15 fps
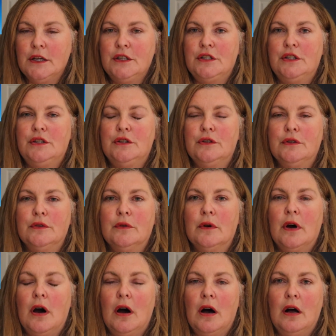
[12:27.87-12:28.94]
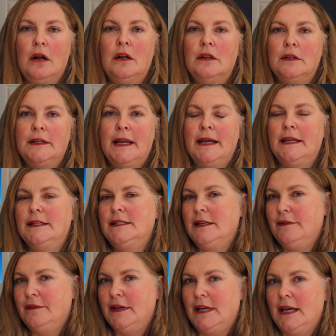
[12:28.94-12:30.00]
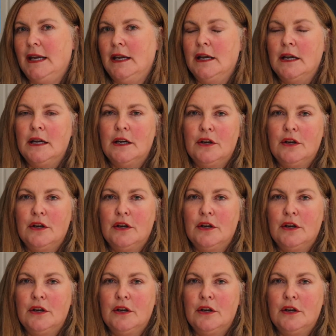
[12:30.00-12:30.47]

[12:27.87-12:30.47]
to all negativity,